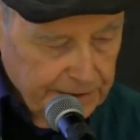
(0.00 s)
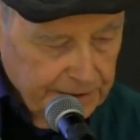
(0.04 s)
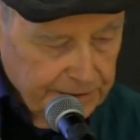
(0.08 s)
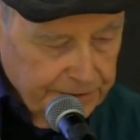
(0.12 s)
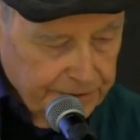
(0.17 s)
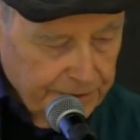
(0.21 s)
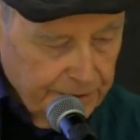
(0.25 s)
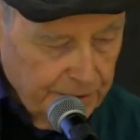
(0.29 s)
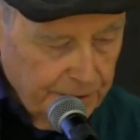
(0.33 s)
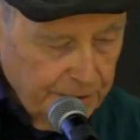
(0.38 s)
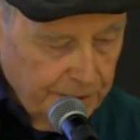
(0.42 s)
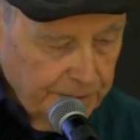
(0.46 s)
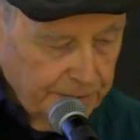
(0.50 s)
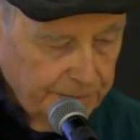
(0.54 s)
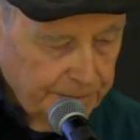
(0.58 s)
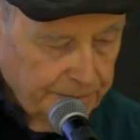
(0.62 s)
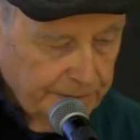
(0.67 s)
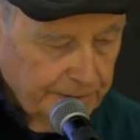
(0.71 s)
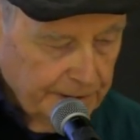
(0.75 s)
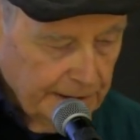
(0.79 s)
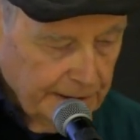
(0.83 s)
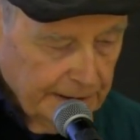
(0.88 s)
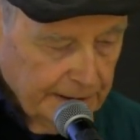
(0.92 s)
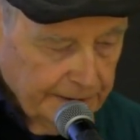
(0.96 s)
So
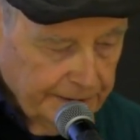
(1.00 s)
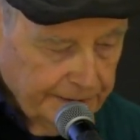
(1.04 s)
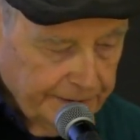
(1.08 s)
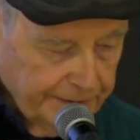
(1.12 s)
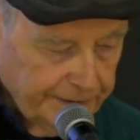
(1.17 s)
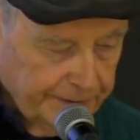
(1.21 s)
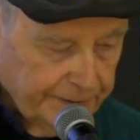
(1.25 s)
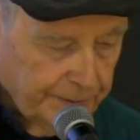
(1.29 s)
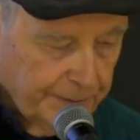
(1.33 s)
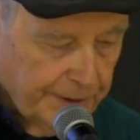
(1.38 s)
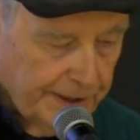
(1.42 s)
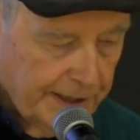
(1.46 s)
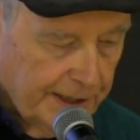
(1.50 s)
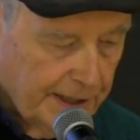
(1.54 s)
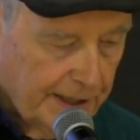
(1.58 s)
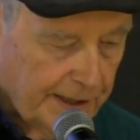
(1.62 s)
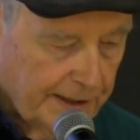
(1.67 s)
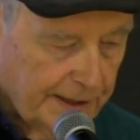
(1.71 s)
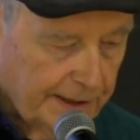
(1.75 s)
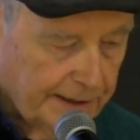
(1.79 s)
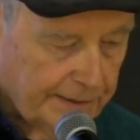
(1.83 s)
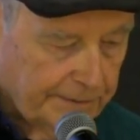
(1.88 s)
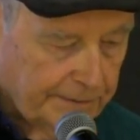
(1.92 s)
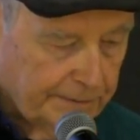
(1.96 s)
This is the way
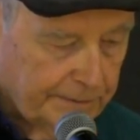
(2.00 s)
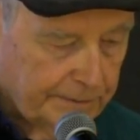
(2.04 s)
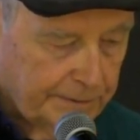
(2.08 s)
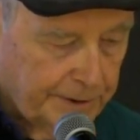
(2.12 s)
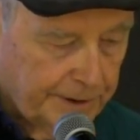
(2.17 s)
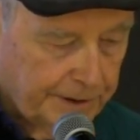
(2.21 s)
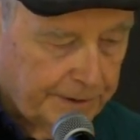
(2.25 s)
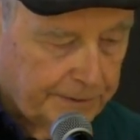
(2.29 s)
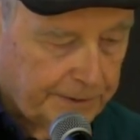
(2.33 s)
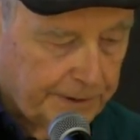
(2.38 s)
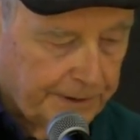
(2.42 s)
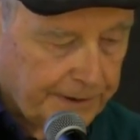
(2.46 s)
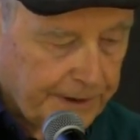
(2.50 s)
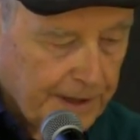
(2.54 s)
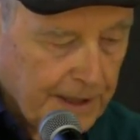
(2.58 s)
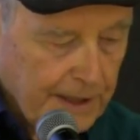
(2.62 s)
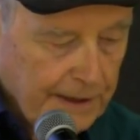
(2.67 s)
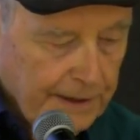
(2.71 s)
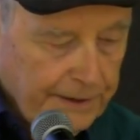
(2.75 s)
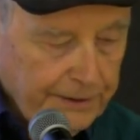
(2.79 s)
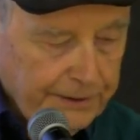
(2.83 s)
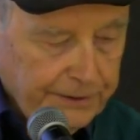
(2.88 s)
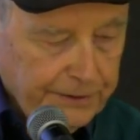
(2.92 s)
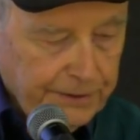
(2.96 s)
I work with the